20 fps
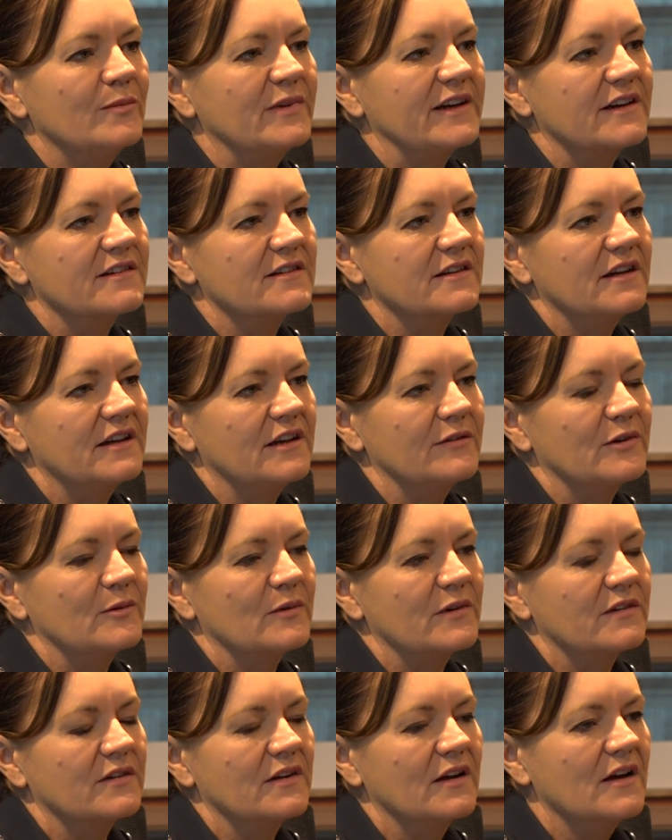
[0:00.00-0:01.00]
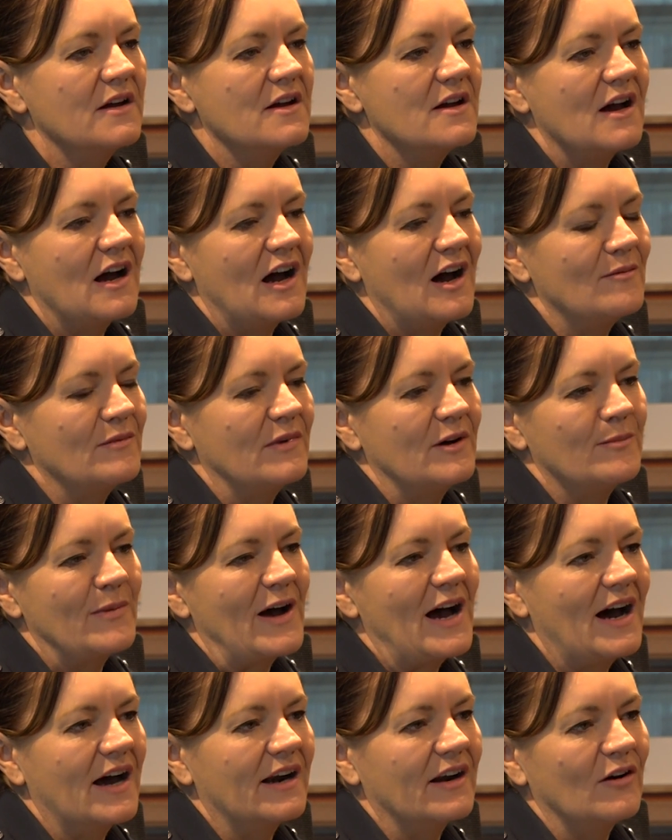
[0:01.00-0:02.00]
because if it was a
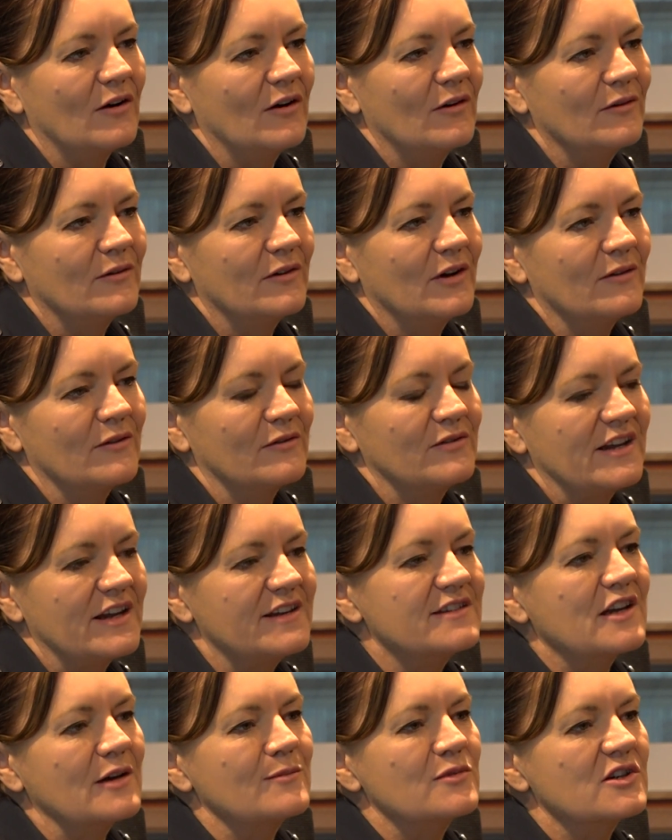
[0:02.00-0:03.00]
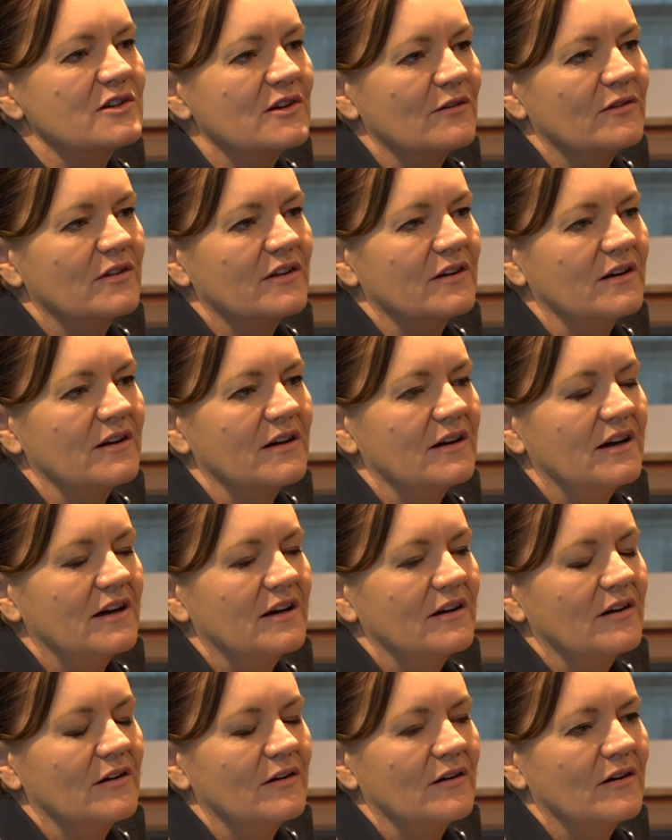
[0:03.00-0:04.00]
part of the exemption of
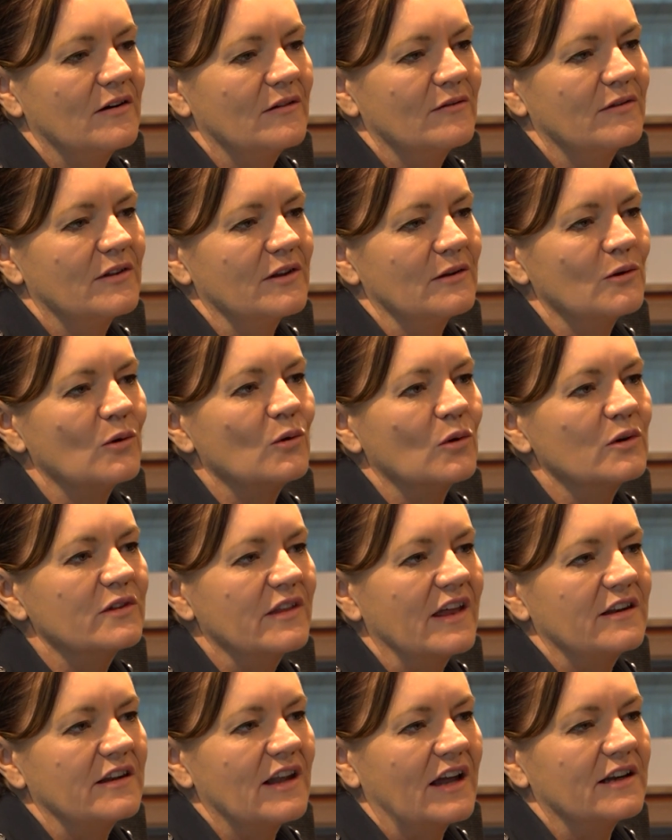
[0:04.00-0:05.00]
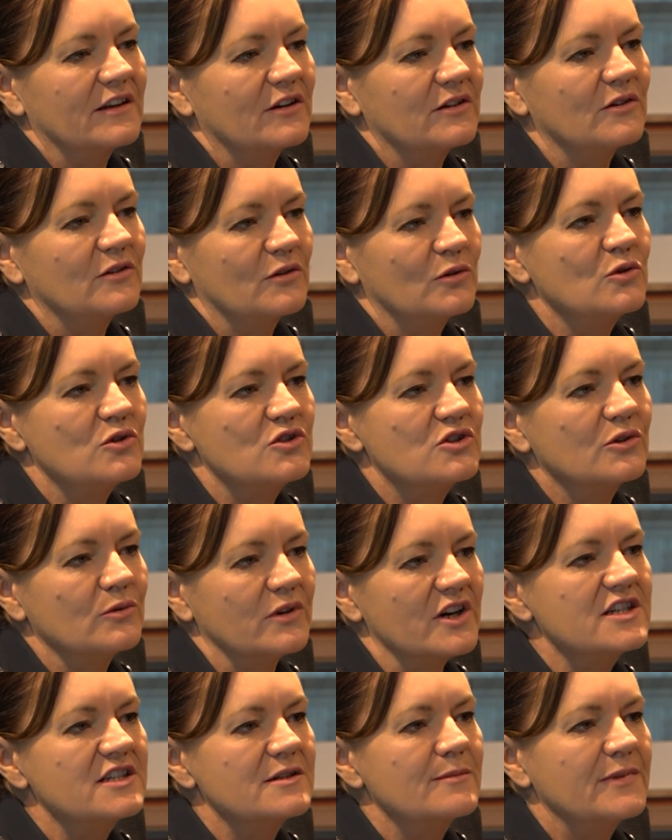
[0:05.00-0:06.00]
the law, then they could
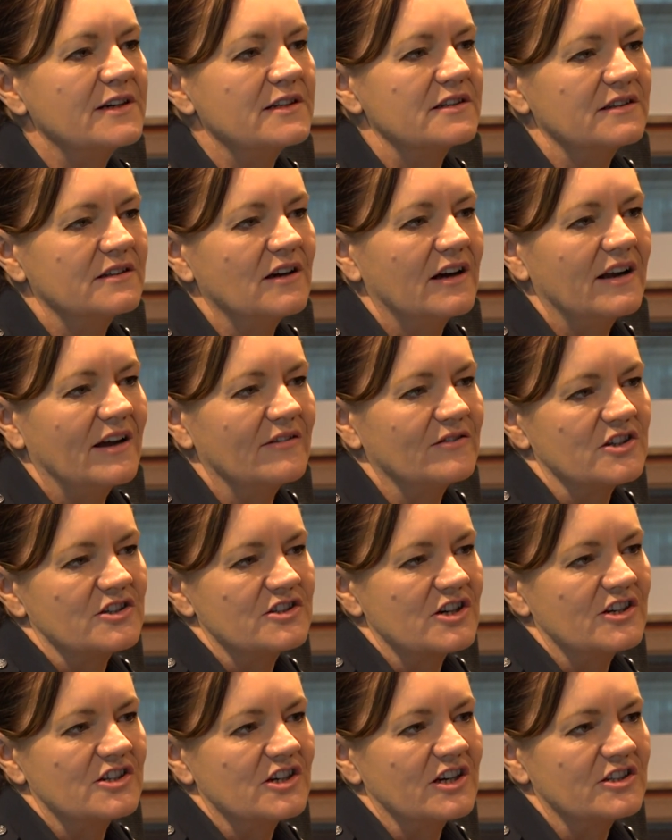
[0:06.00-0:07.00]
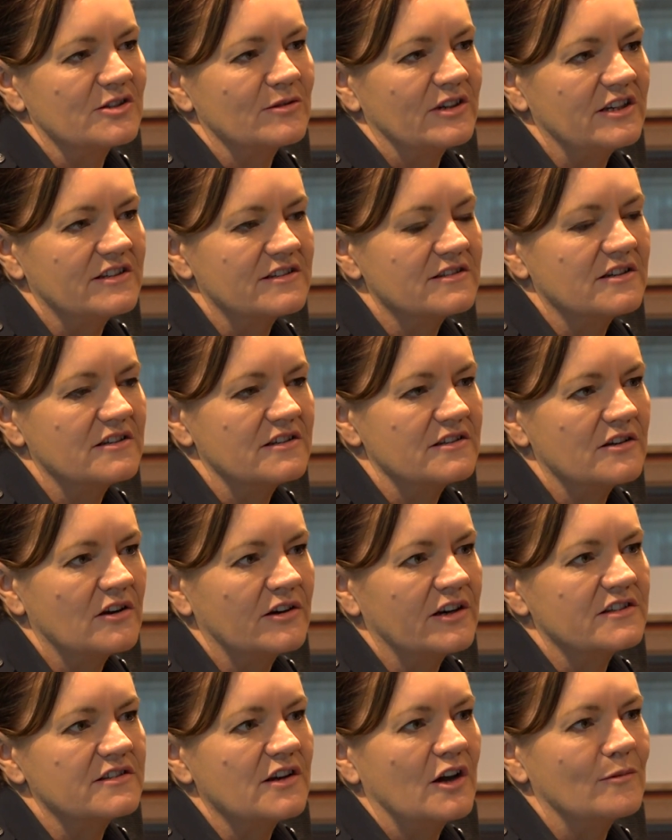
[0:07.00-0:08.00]
do it, but I'd have to judge each instance
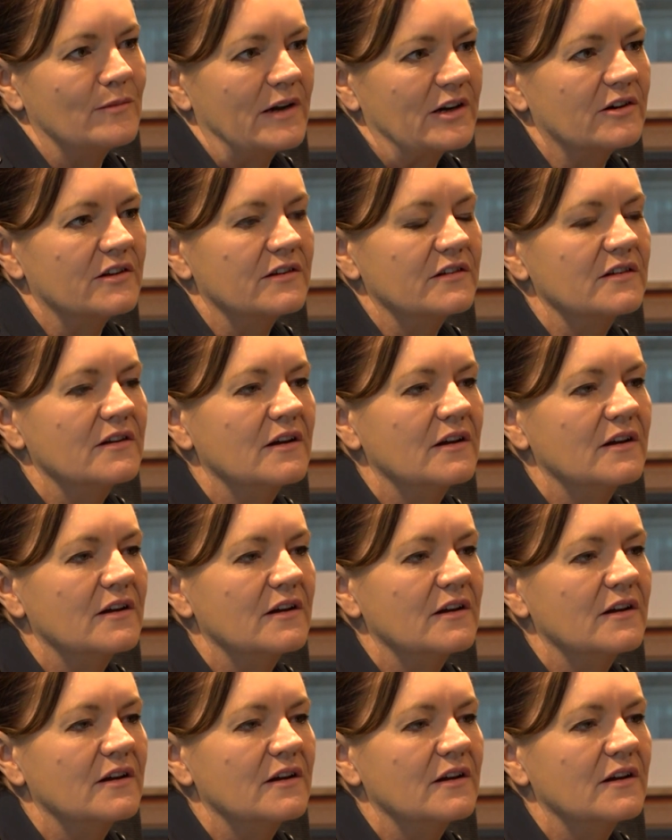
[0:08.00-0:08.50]
on its own merits.